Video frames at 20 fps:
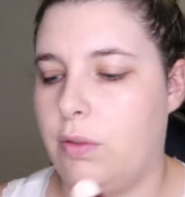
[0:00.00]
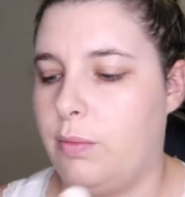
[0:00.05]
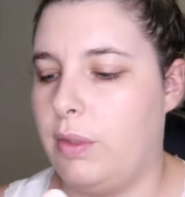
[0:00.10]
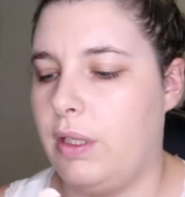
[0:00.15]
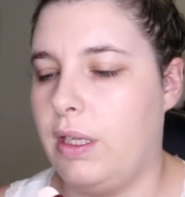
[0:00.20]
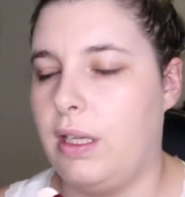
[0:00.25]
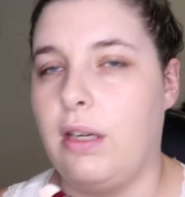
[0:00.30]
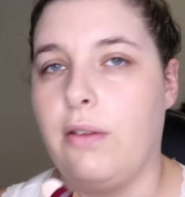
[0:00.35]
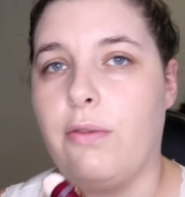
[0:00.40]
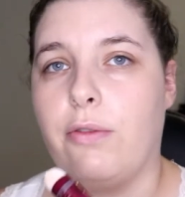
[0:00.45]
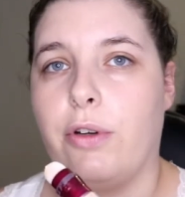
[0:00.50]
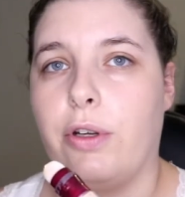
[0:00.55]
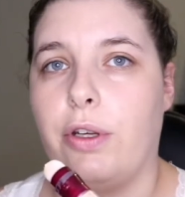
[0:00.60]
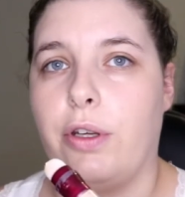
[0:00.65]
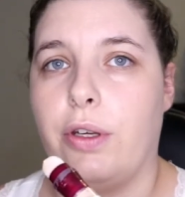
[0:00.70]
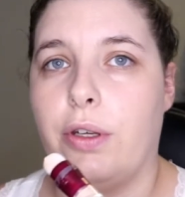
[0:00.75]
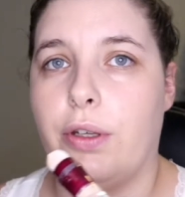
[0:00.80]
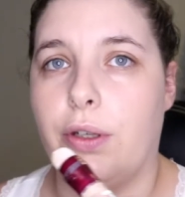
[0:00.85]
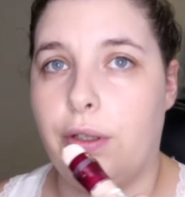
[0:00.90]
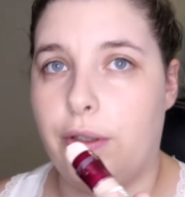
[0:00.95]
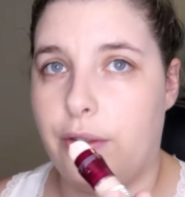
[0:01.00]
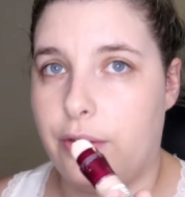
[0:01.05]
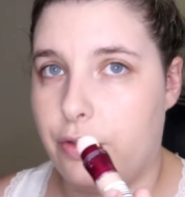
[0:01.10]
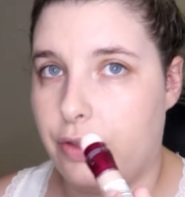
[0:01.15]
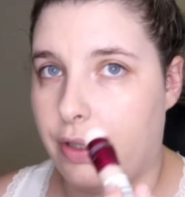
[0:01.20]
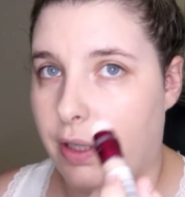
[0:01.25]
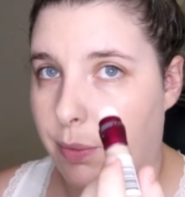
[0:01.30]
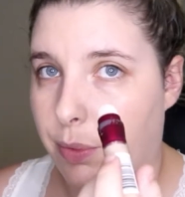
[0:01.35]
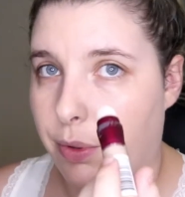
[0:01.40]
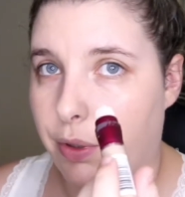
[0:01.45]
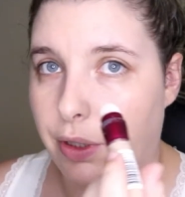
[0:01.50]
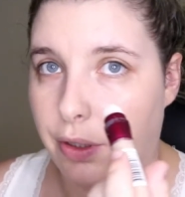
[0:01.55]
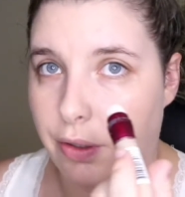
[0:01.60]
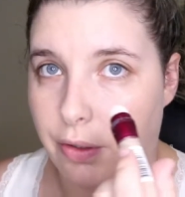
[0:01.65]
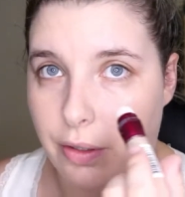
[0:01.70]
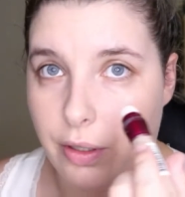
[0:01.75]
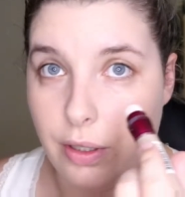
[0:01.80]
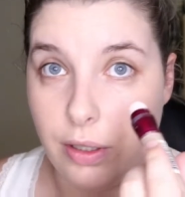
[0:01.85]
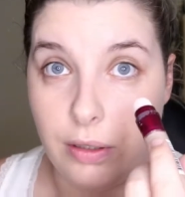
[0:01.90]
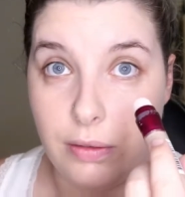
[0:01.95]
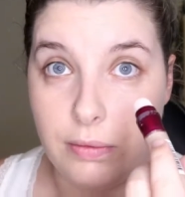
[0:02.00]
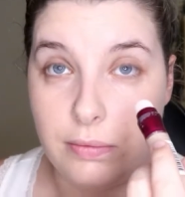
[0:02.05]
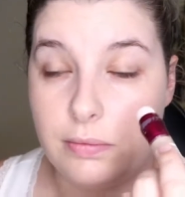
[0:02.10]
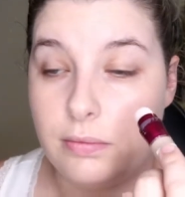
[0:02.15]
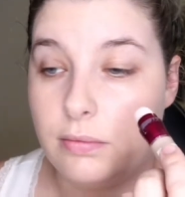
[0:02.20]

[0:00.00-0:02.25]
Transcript: I'm gonna give her a go and try putting her on.